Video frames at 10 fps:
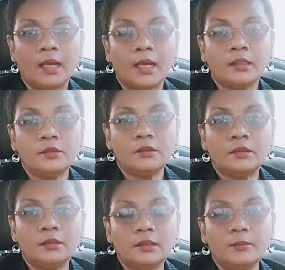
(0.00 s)
and
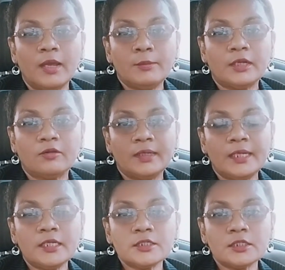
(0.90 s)
you might be in a
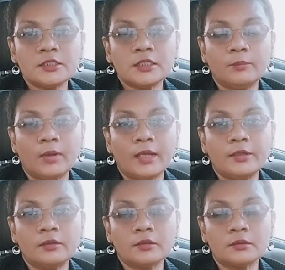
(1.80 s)
relationship and
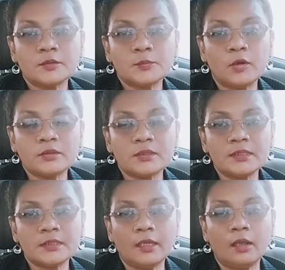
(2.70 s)
your spouse is
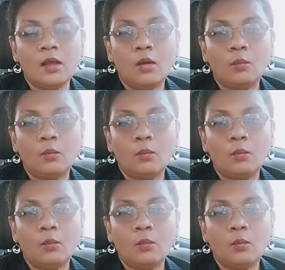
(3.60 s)
saying,